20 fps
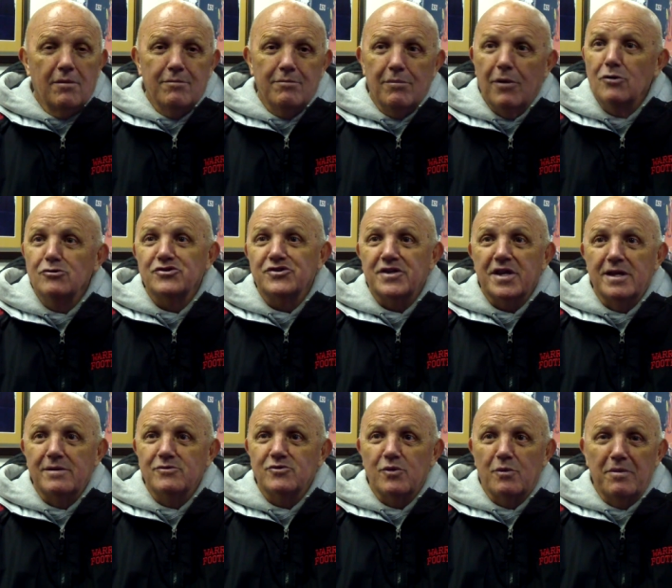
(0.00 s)
Most
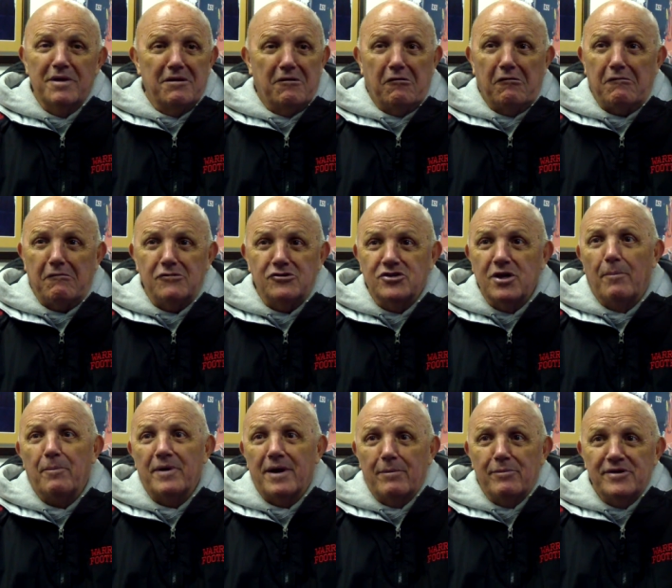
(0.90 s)
teams would be
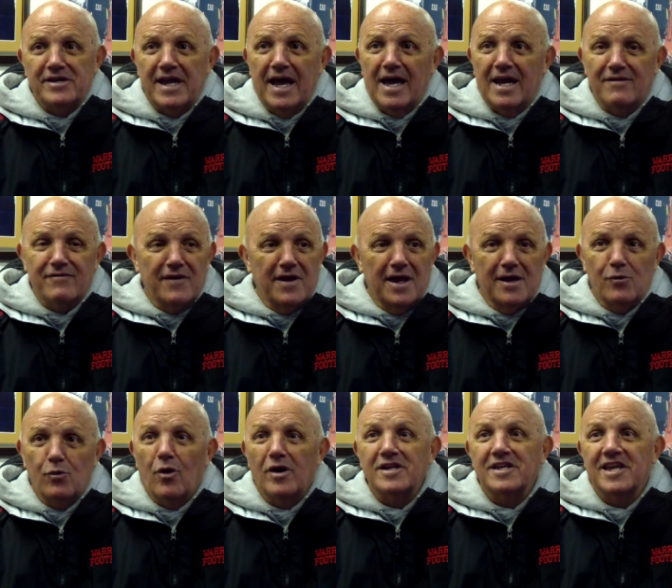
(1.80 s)
jumping up and down if they
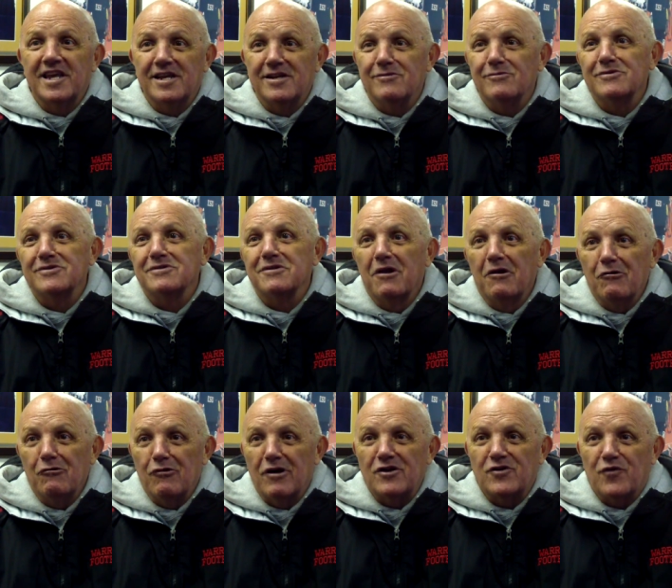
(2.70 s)
had one kid that would
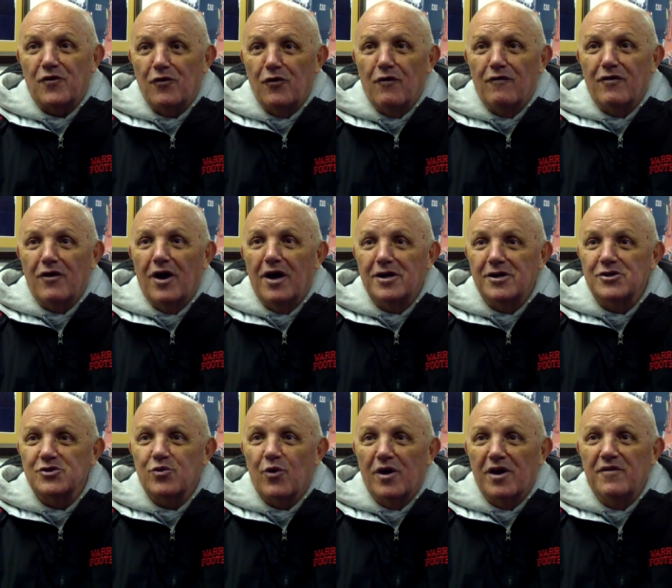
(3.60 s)
rush for over
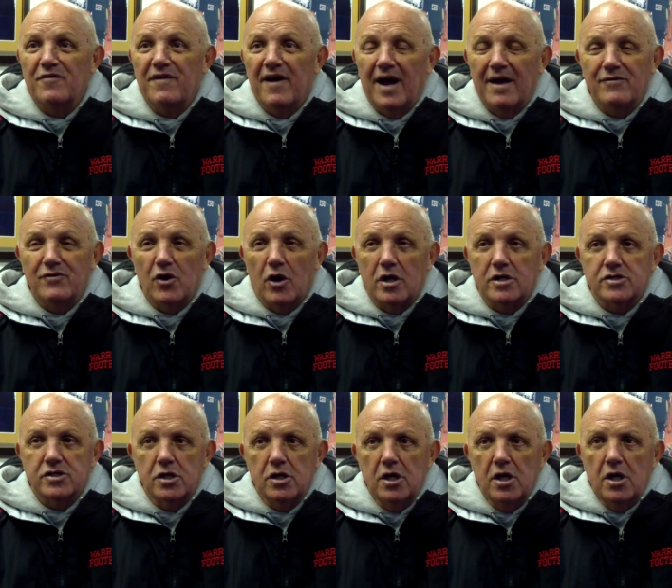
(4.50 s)
125
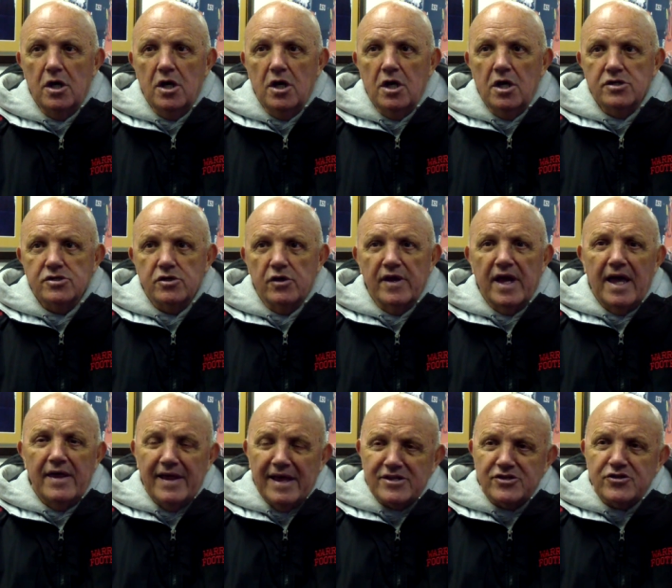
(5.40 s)
yards. So
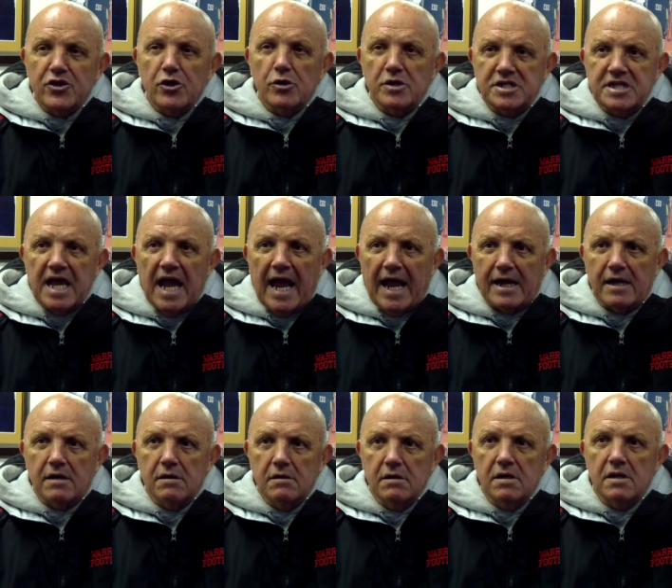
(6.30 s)
that, that's their
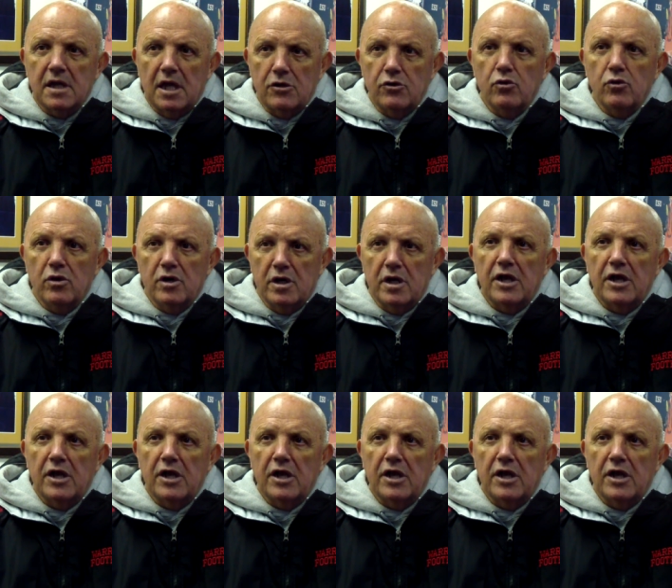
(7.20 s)
attack, and they do it.